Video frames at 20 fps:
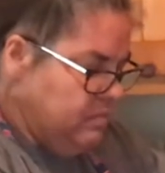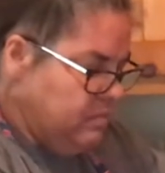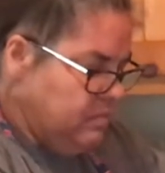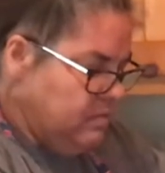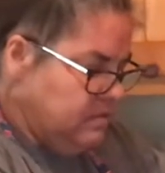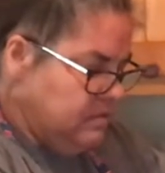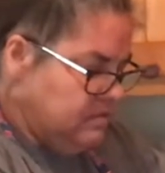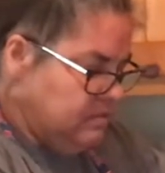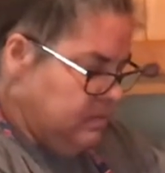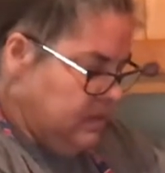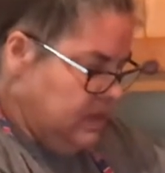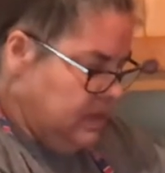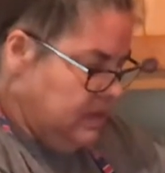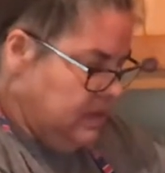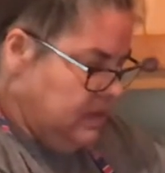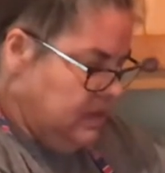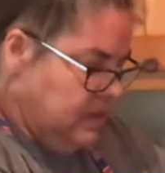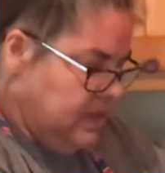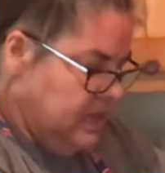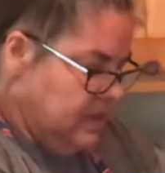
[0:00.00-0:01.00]
once we
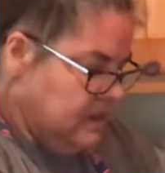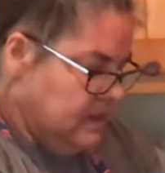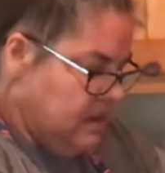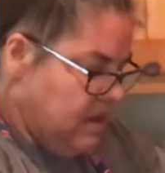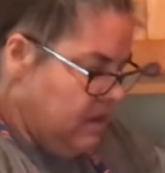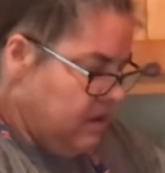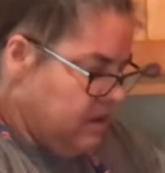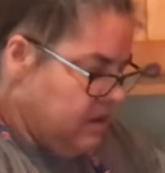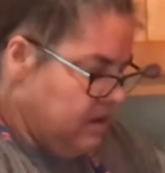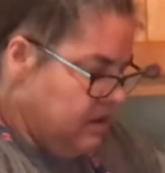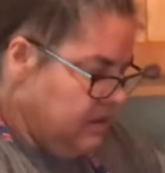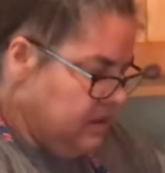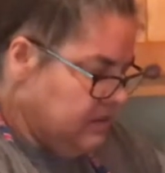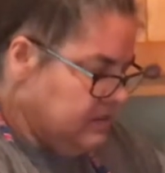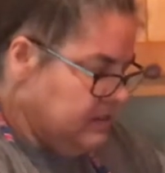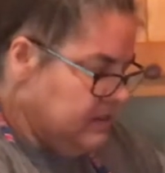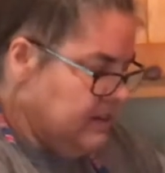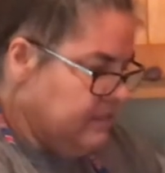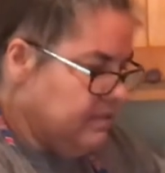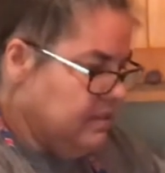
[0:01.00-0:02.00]
get it all cooked
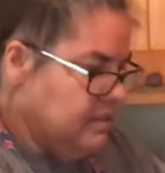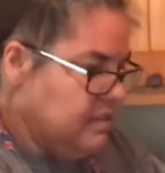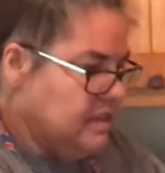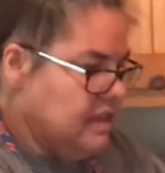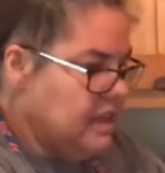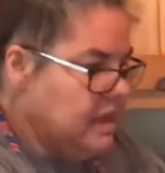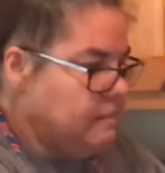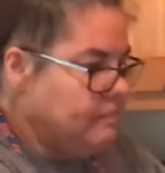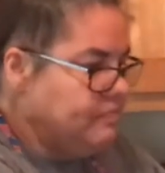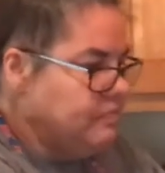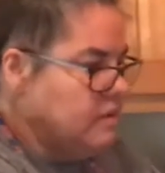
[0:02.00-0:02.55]
and everything.